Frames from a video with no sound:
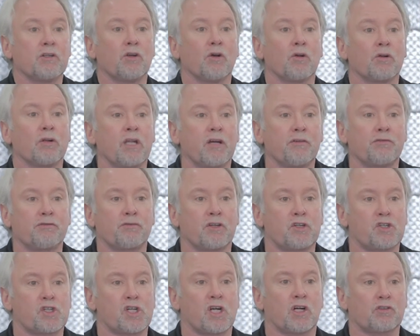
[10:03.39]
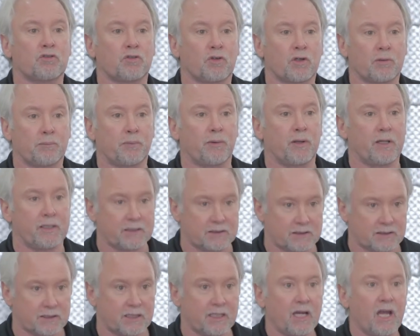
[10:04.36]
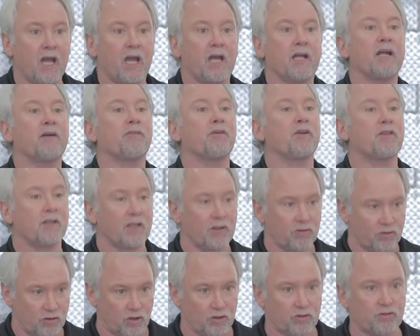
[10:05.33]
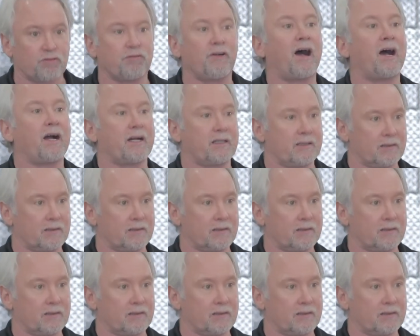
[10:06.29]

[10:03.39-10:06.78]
you lift the shelter in place and everything's just fine.